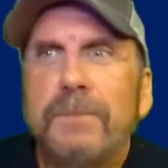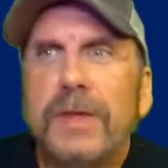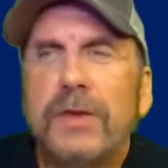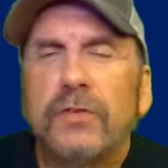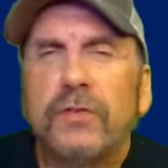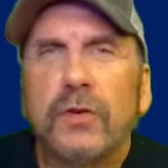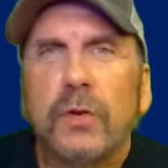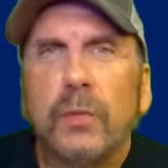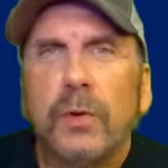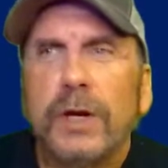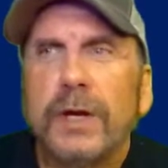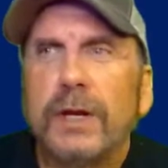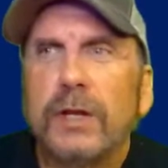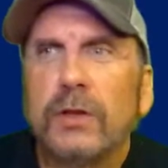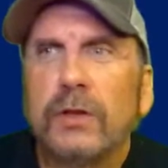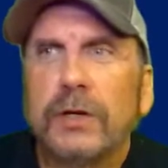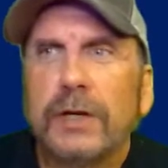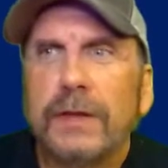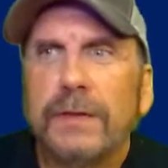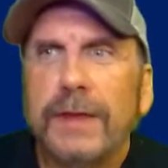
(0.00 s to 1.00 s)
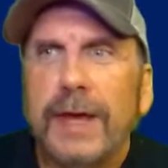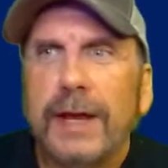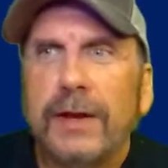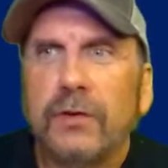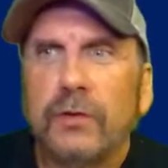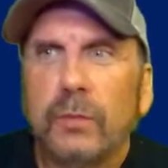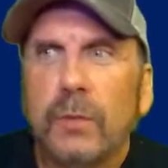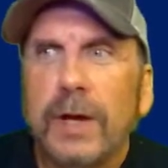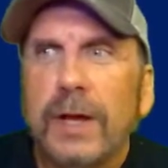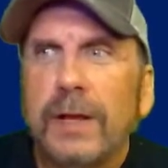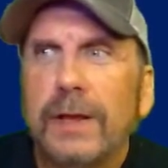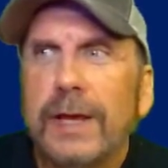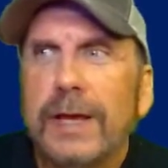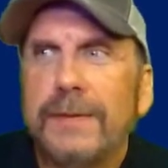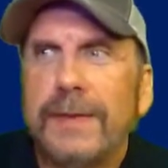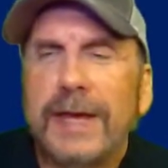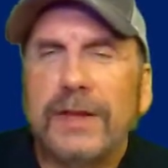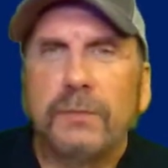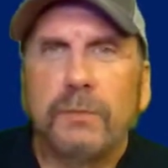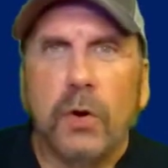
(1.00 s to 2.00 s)
So we're going to look at that as well,
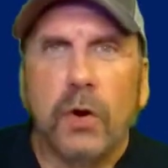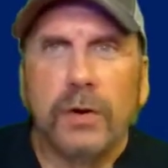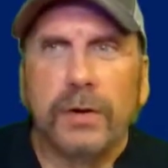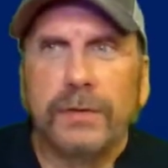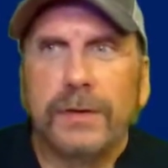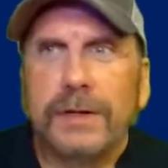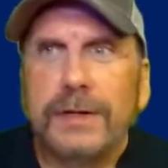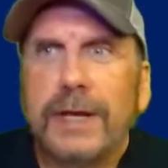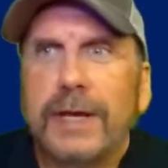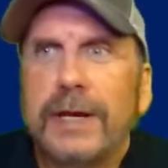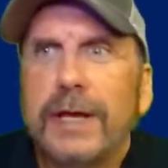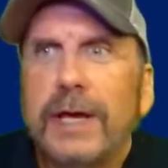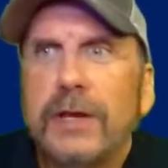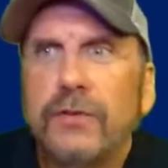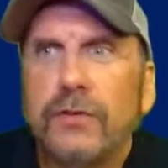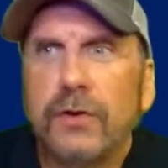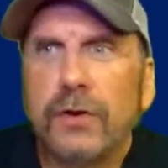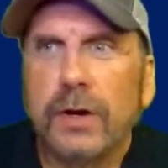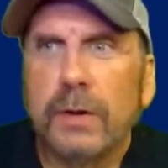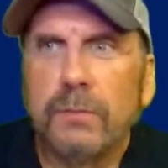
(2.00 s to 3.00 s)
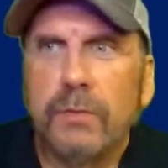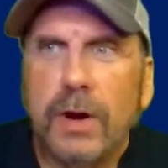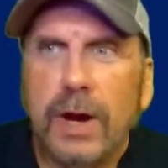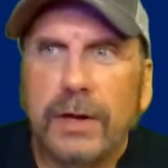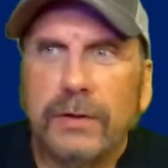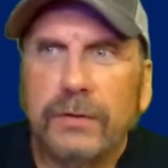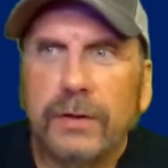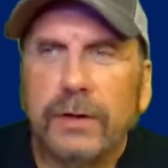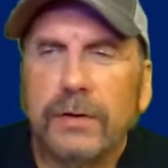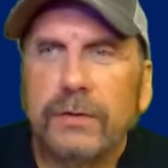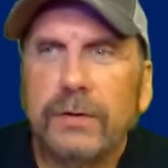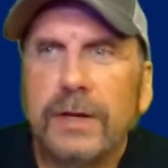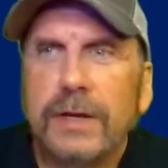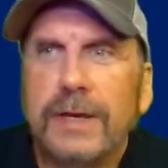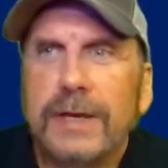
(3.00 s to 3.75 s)
and that's part of the data engineering process.